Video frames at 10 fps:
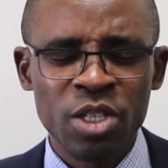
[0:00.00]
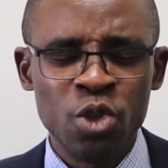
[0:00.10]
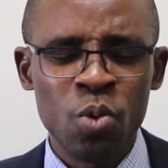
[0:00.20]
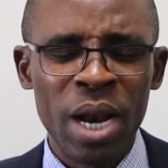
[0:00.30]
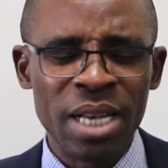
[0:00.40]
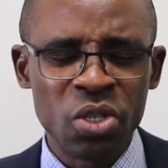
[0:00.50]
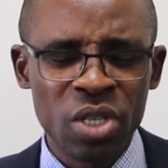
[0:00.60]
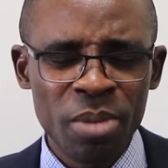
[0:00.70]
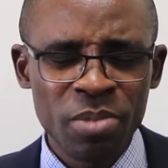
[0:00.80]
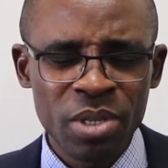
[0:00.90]
you will
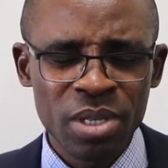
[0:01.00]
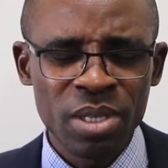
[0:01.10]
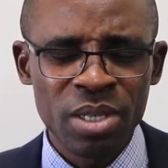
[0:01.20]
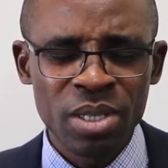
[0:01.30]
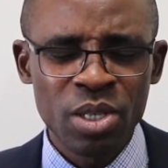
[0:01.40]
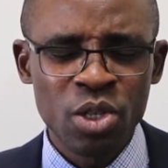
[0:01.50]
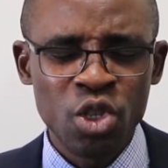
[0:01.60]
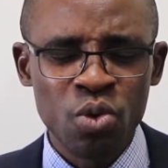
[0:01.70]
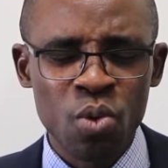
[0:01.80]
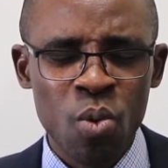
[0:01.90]
accept,
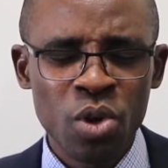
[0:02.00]
you will